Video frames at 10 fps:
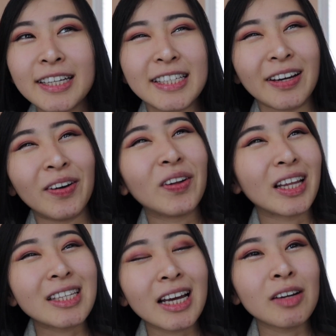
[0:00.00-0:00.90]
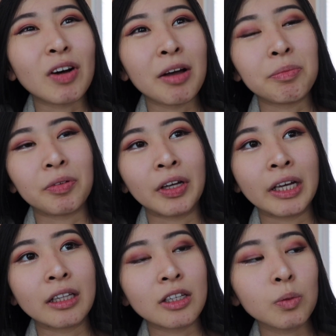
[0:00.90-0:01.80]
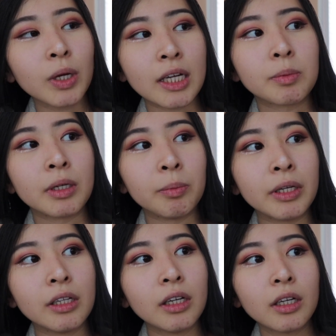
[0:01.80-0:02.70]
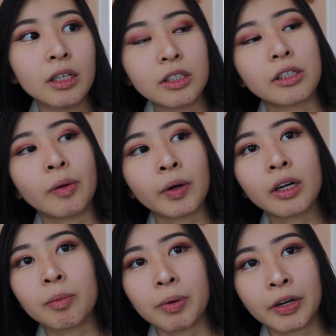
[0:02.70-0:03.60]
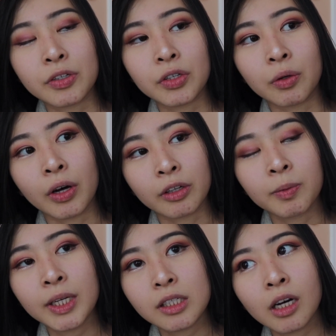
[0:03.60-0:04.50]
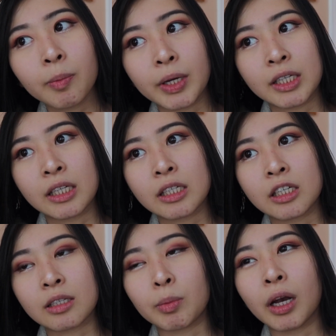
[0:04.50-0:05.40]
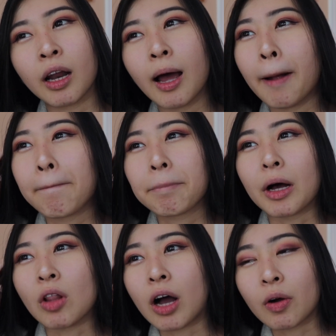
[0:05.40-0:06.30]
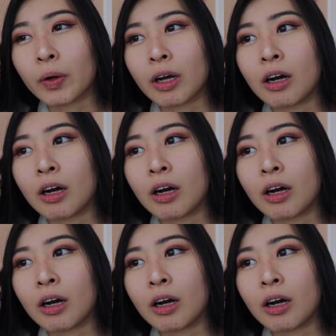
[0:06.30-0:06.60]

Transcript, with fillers: So that's kind of how I've been feeling. This week has been a bit slower compared to other weeks though because it's just been a lot going